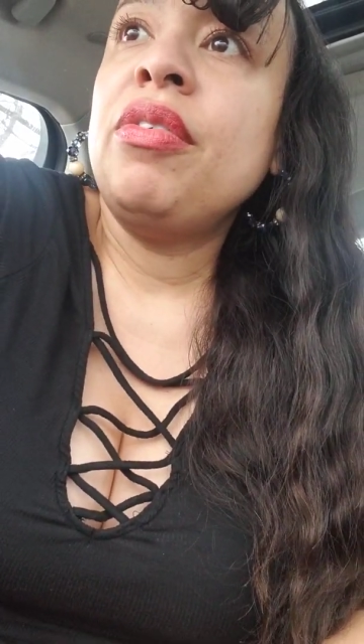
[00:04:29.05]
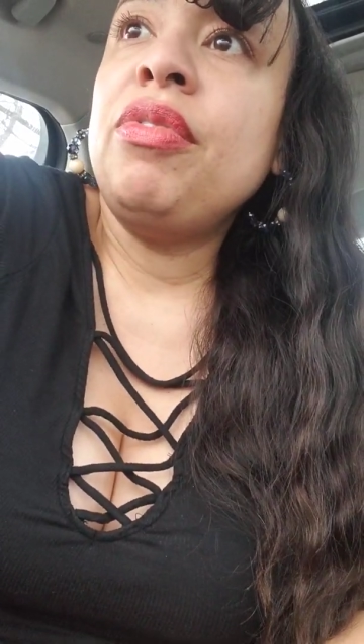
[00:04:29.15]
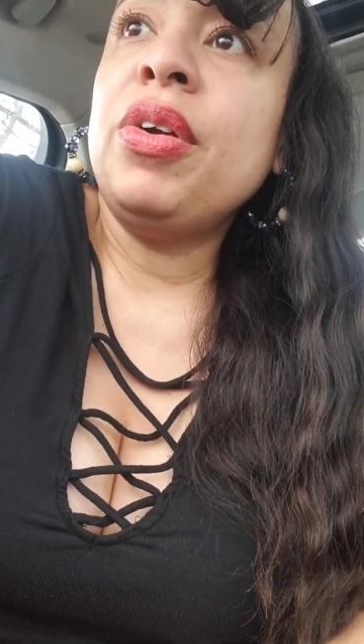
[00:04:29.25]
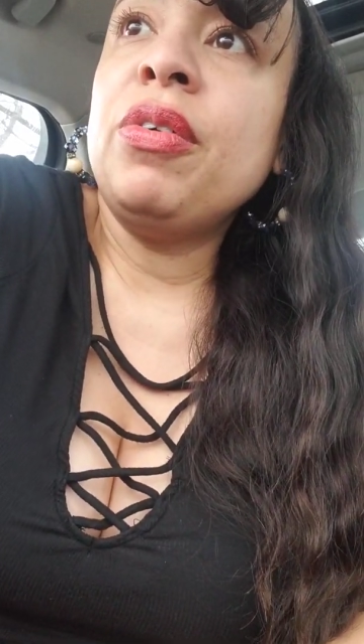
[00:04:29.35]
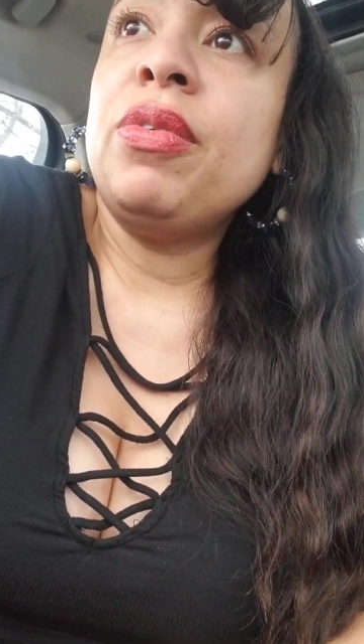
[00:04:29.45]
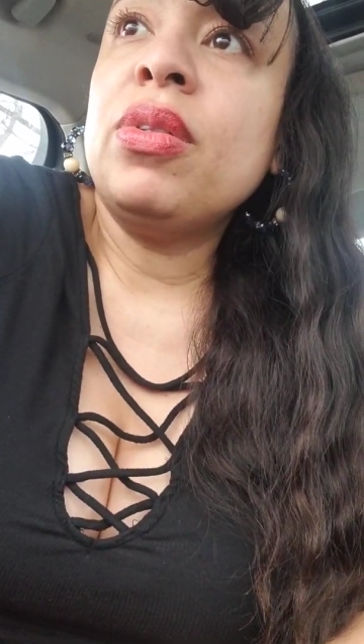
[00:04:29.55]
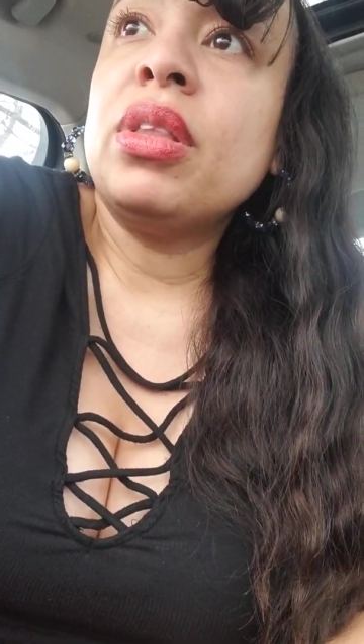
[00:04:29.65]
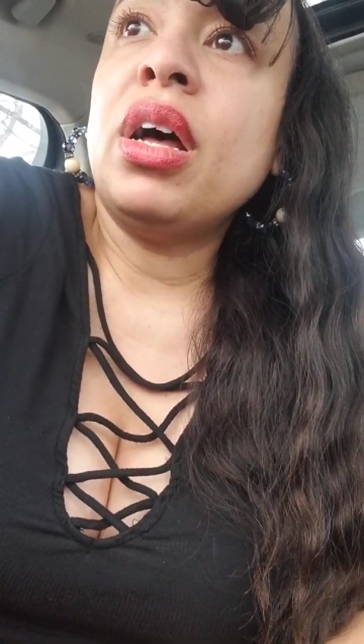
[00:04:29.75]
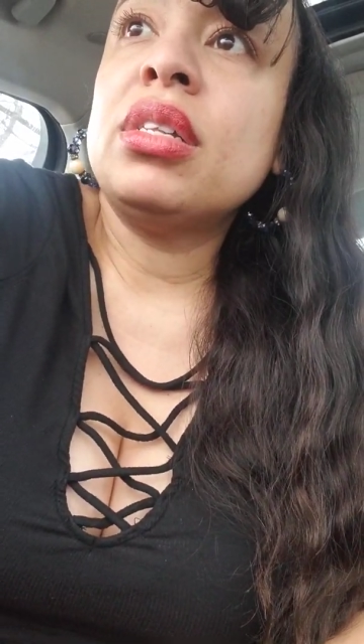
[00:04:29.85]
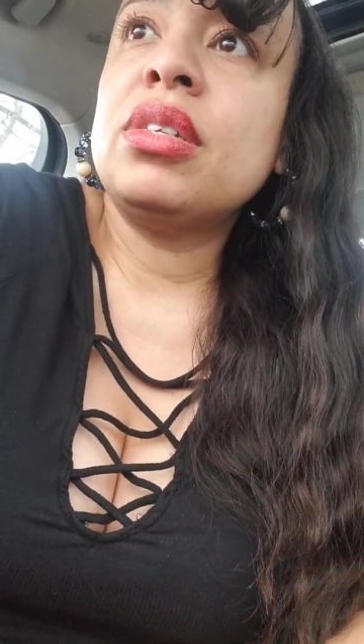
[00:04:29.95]
fearful
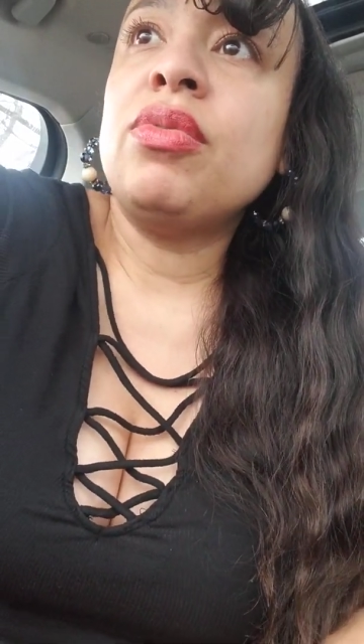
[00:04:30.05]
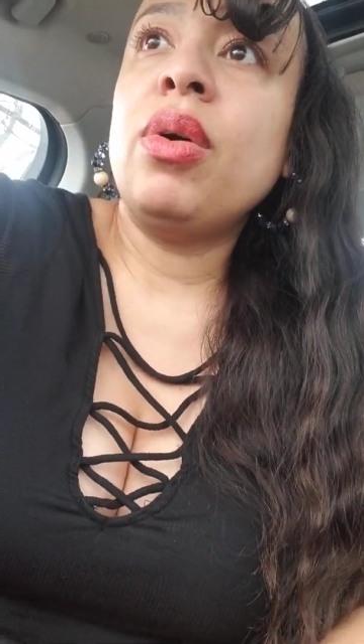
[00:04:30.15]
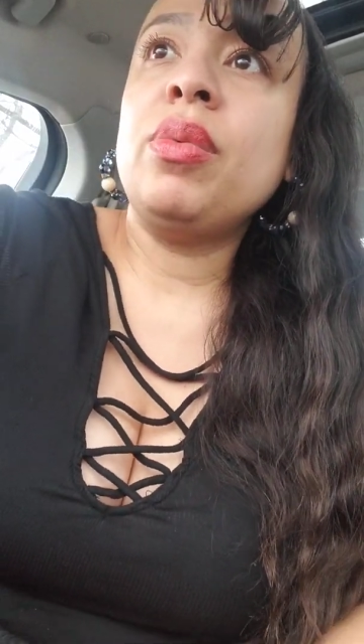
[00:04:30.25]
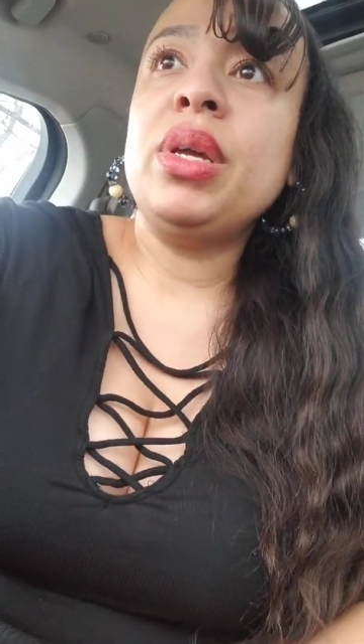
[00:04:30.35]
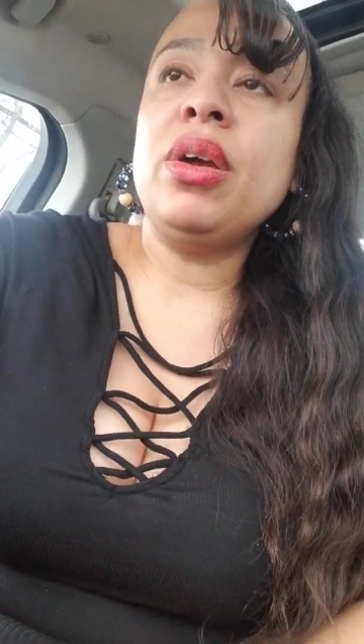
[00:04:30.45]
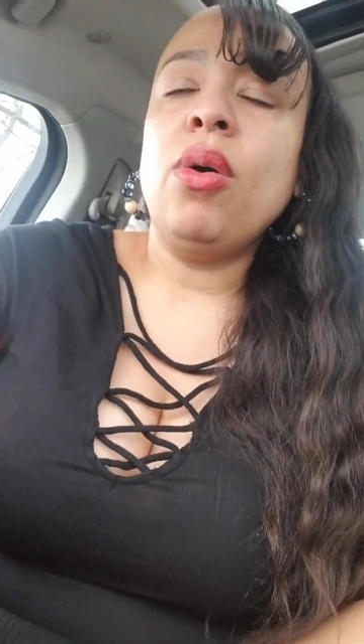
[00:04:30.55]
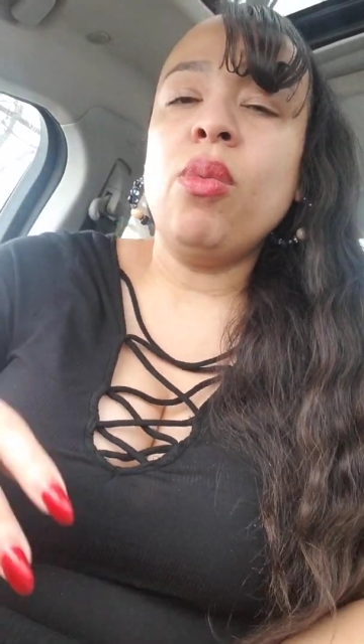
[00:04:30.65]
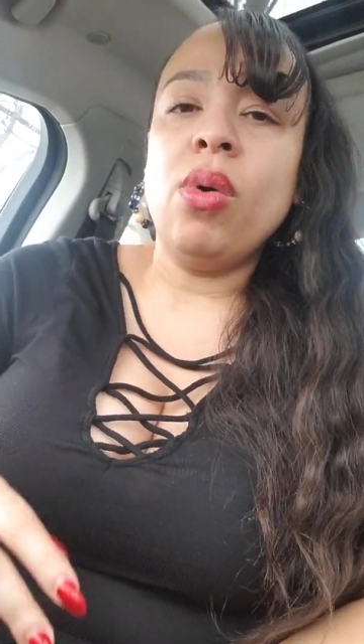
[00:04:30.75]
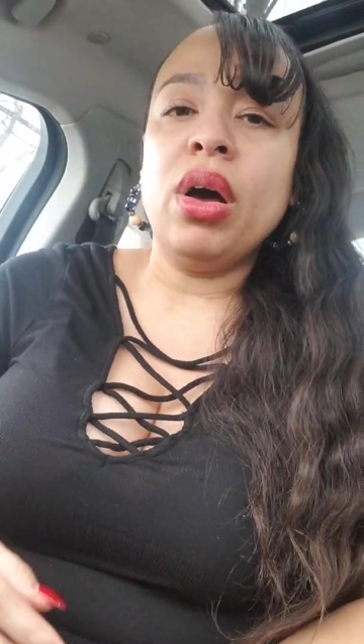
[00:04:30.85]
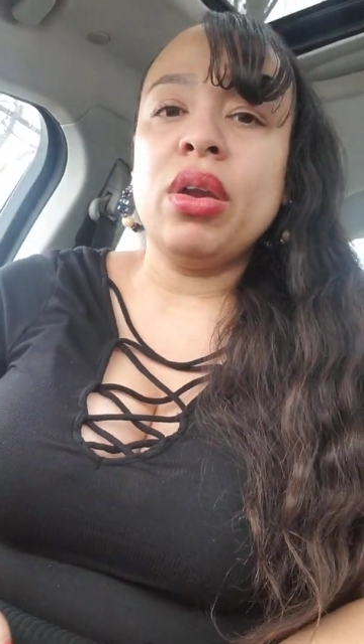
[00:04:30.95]
thoughts of what we don't
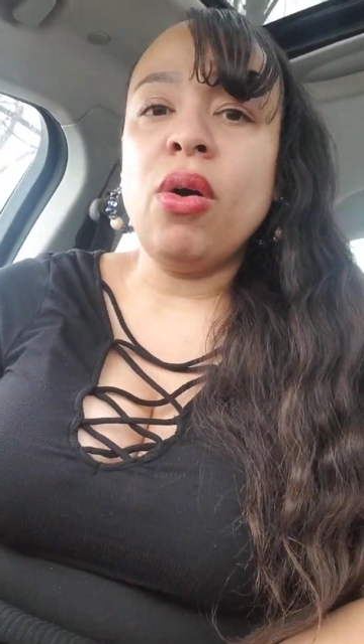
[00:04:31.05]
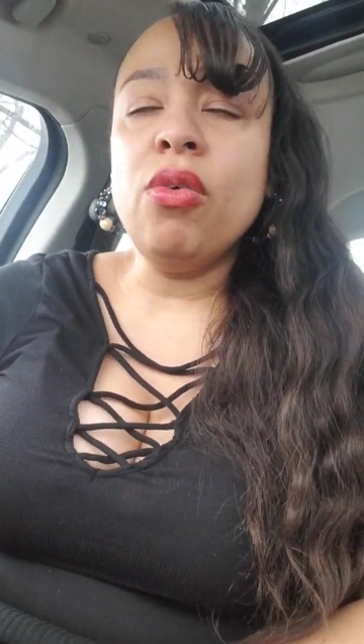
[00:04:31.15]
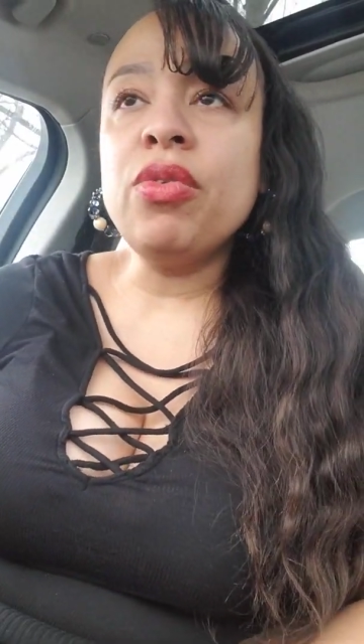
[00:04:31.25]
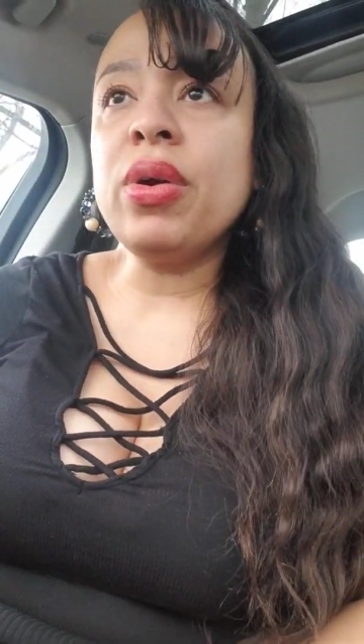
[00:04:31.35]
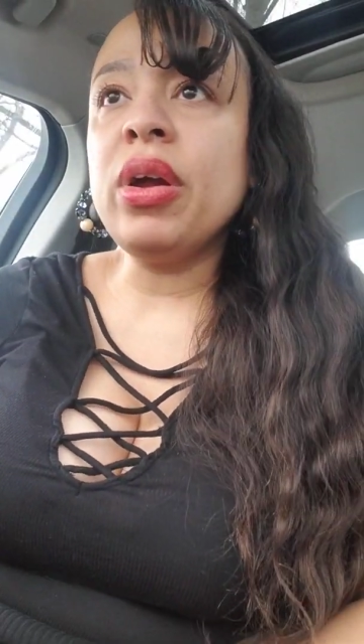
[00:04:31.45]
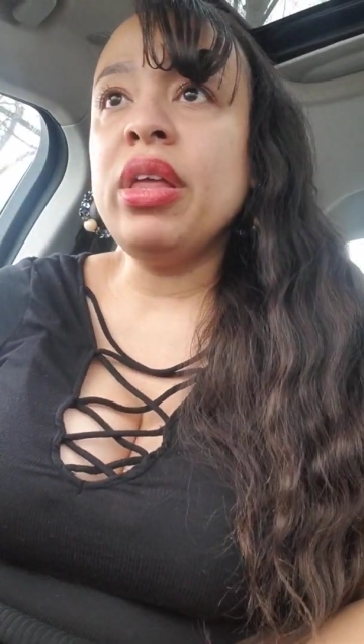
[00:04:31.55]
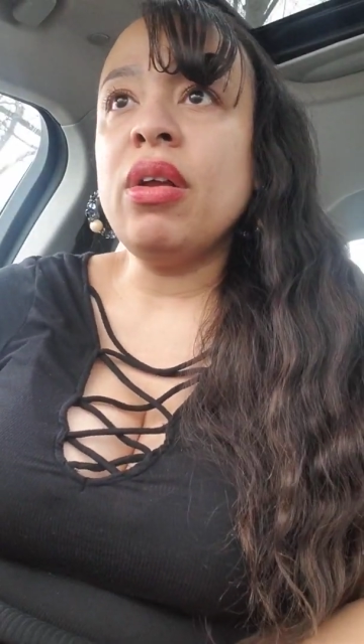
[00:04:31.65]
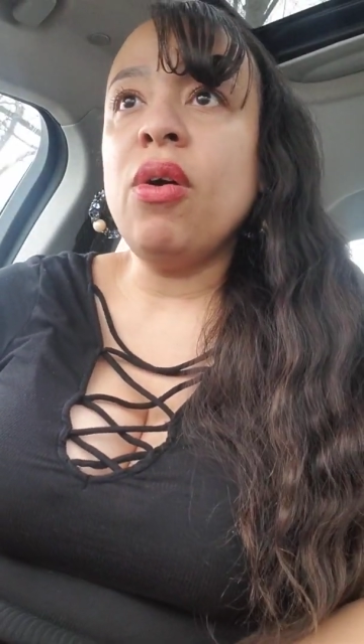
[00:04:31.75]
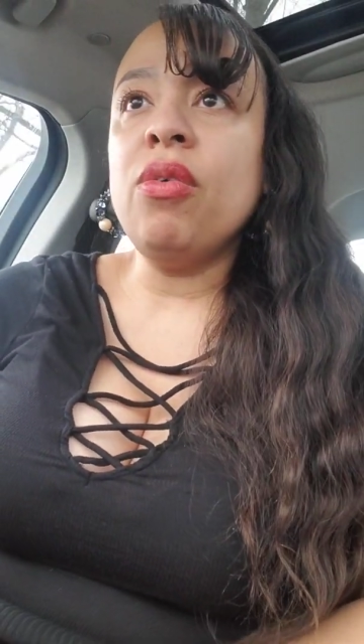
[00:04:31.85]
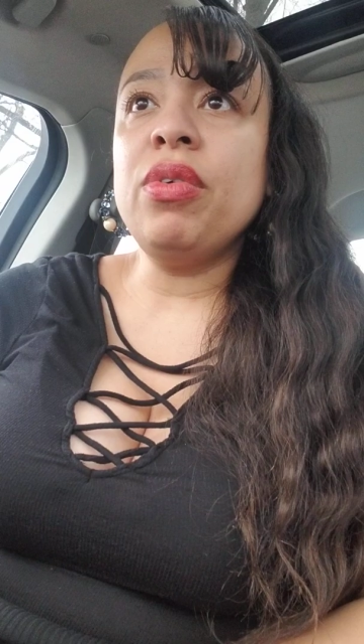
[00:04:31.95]
want over and
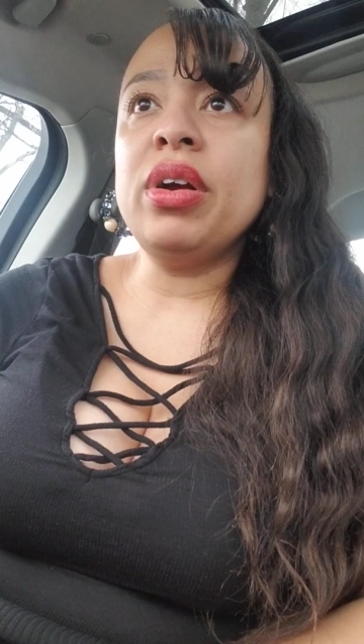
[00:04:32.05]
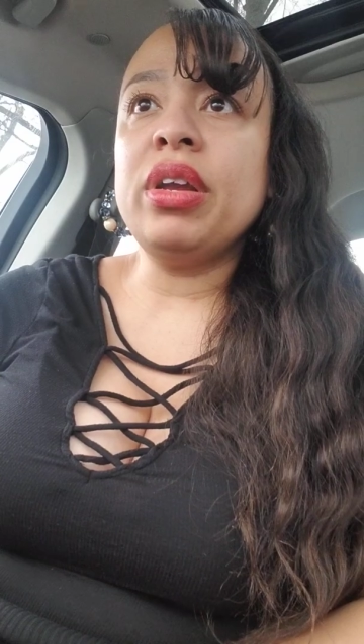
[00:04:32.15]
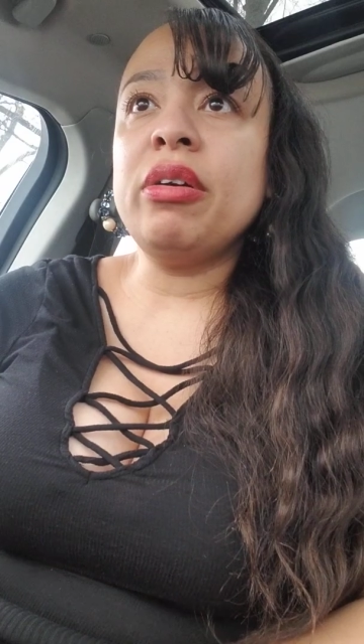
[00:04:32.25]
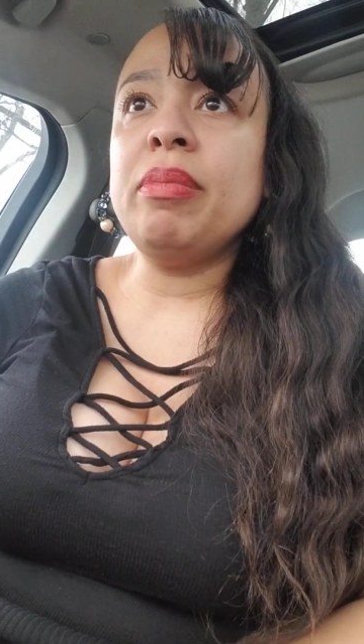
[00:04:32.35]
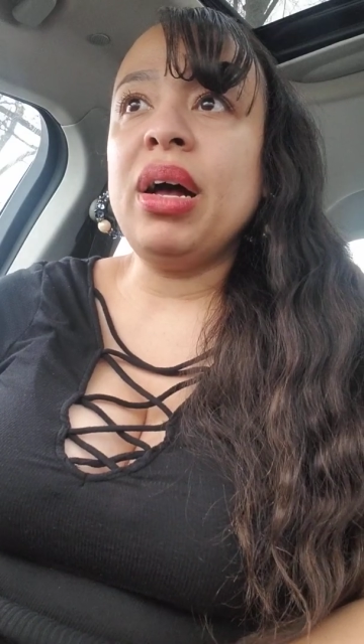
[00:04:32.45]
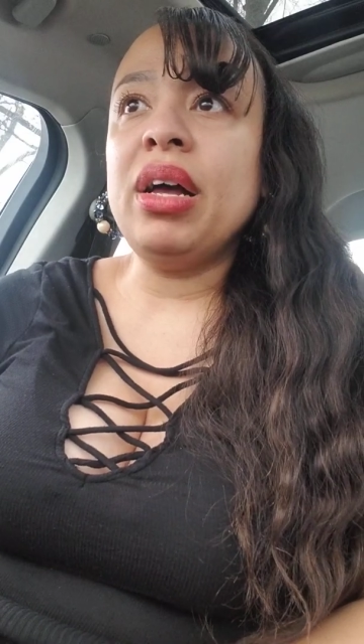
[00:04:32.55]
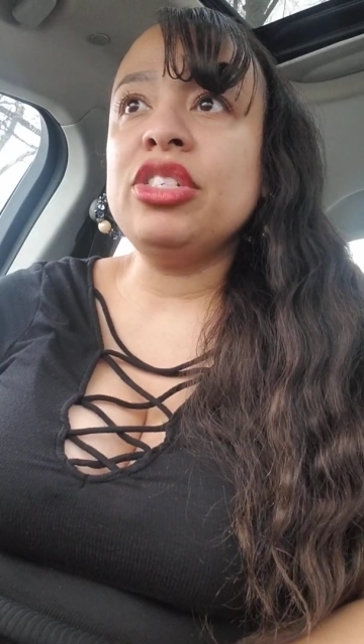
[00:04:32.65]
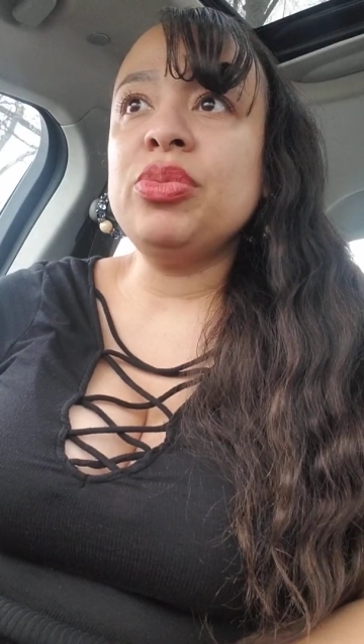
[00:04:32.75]
over in our minds,